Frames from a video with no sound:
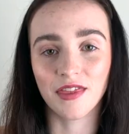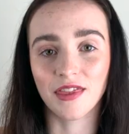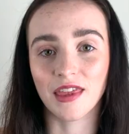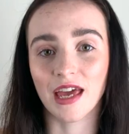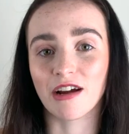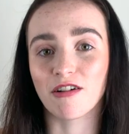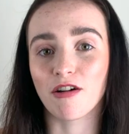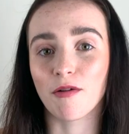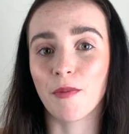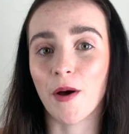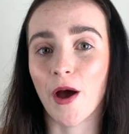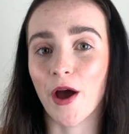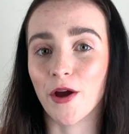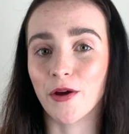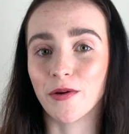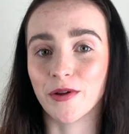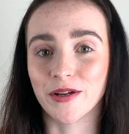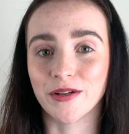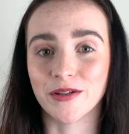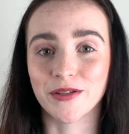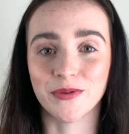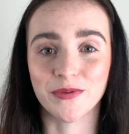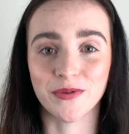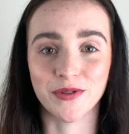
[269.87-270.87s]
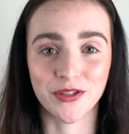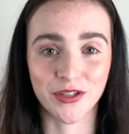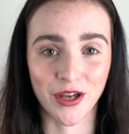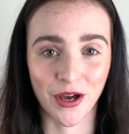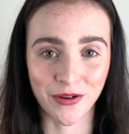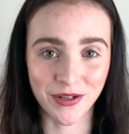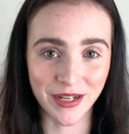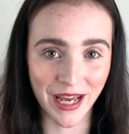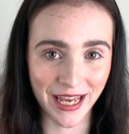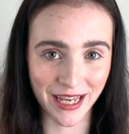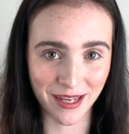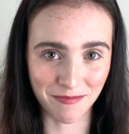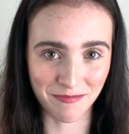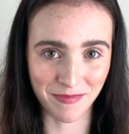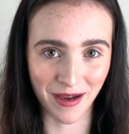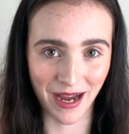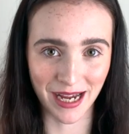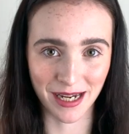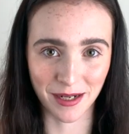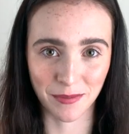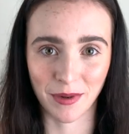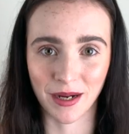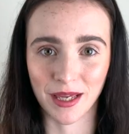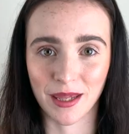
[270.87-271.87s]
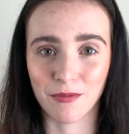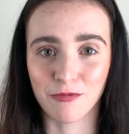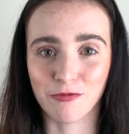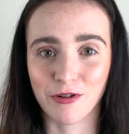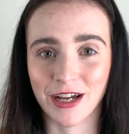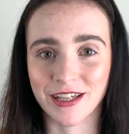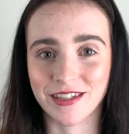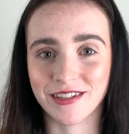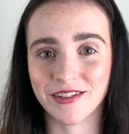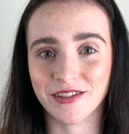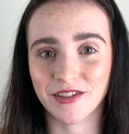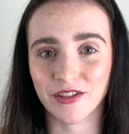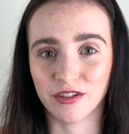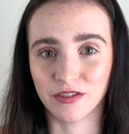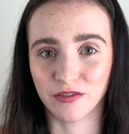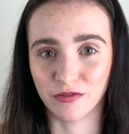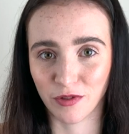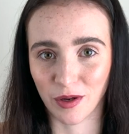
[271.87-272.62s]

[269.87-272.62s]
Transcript: Their opponents were so taken back by the presence of